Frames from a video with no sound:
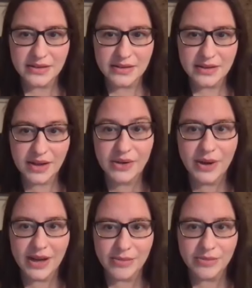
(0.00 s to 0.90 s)

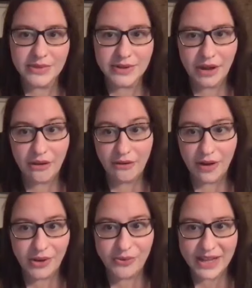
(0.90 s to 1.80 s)
Ho-hum.
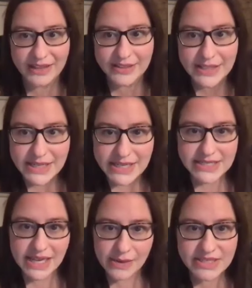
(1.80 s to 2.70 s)
Oh well,
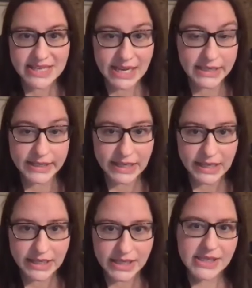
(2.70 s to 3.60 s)
time to take a leak.